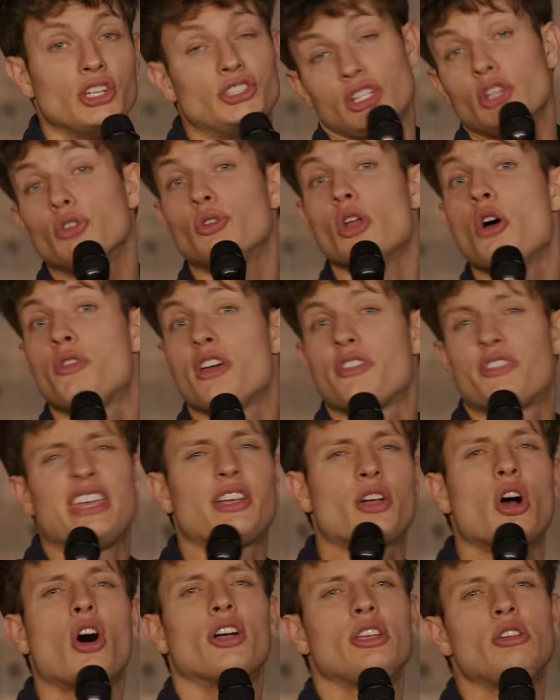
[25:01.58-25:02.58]
Do you know that
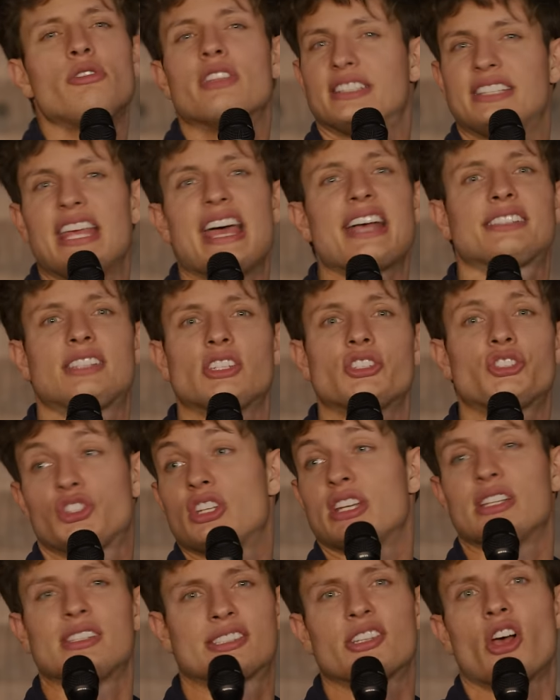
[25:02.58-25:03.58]
they call you the Texas
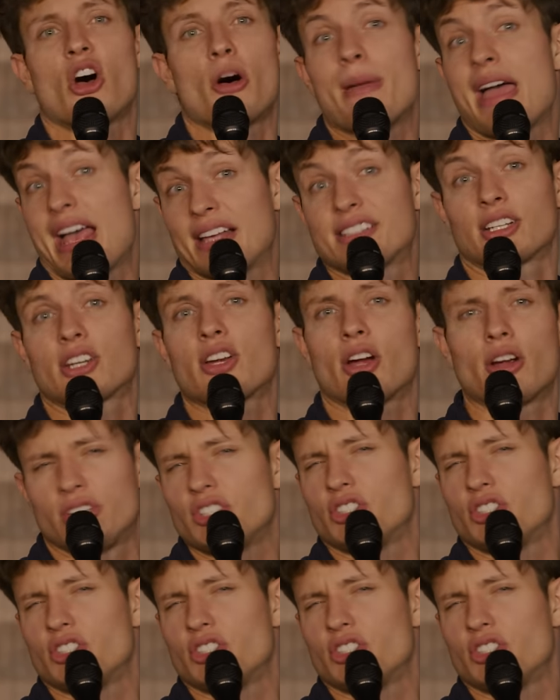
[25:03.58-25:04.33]
Chainsaw Massacre?